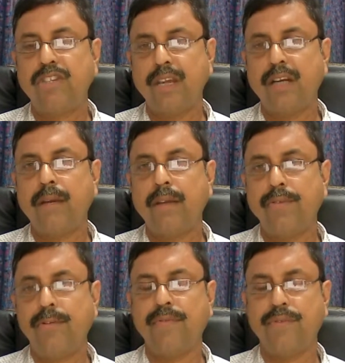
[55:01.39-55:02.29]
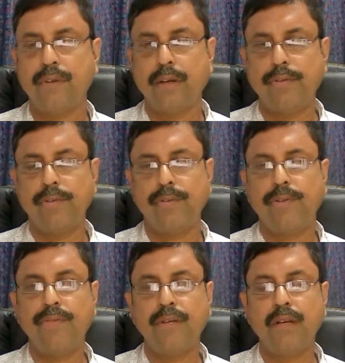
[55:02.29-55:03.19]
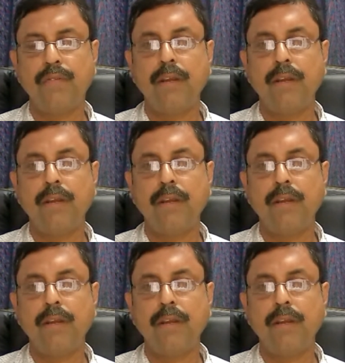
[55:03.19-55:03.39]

checked by software. So software,